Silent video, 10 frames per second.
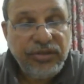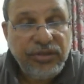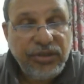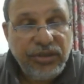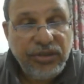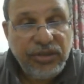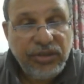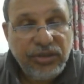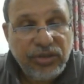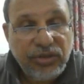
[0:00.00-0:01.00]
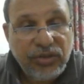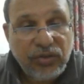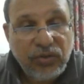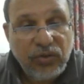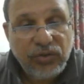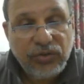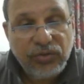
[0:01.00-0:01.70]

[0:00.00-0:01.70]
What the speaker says: t is equal